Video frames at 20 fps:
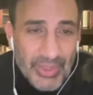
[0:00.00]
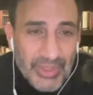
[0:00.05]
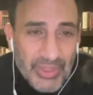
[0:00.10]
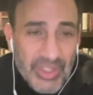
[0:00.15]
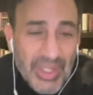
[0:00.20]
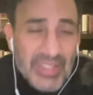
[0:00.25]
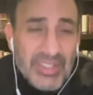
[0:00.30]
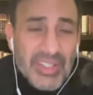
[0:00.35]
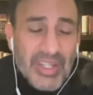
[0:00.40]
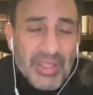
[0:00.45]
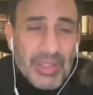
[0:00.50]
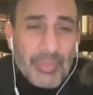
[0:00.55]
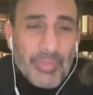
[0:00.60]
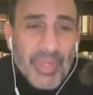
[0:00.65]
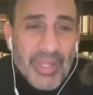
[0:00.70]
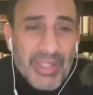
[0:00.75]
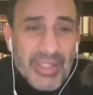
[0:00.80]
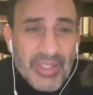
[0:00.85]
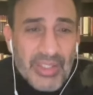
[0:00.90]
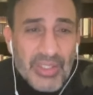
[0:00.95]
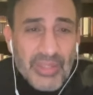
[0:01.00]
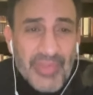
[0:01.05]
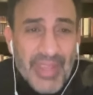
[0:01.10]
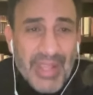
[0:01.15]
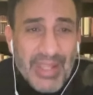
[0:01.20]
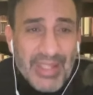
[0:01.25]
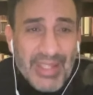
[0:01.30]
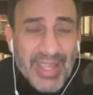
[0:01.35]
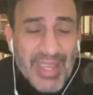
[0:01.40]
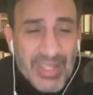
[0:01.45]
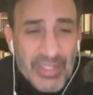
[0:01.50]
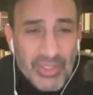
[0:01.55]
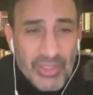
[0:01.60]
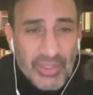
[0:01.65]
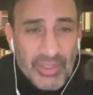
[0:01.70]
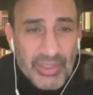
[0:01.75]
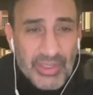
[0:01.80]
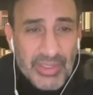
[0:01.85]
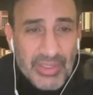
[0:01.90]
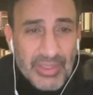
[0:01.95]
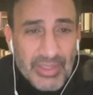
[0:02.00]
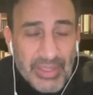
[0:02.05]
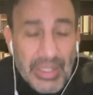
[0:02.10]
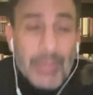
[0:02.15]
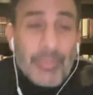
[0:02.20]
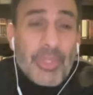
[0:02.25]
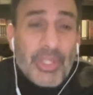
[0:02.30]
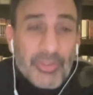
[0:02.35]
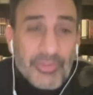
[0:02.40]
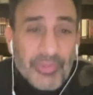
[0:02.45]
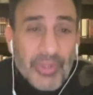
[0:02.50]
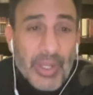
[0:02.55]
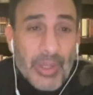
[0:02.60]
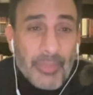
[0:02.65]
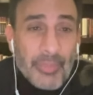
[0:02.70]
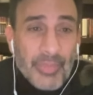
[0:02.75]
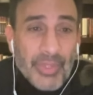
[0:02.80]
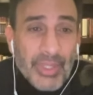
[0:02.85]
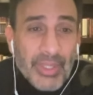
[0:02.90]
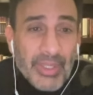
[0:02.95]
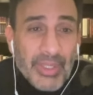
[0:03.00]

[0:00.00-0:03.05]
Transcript: just on the basis of allegations coming from